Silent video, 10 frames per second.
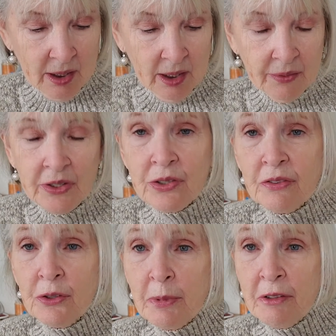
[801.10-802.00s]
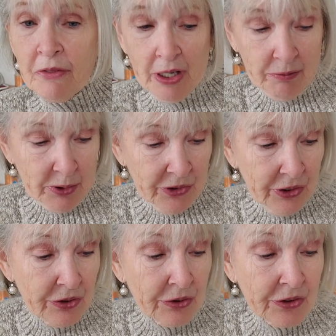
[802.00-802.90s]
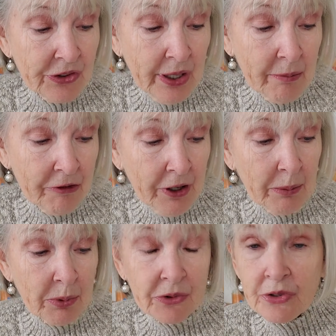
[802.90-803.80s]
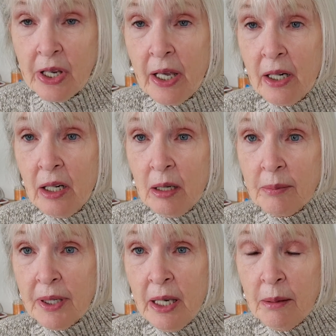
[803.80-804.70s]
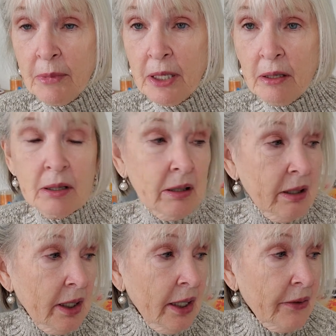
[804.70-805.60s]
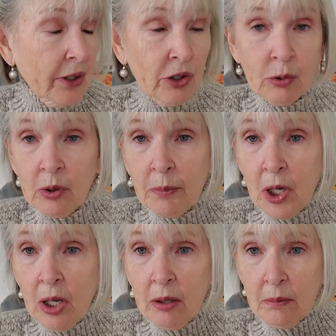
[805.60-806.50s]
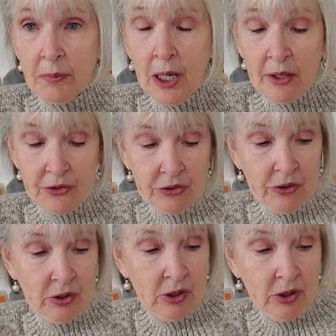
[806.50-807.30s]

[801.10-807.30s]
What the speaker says: And these are forbidden fibers. These are the same fibers that came in the Yule Ball box.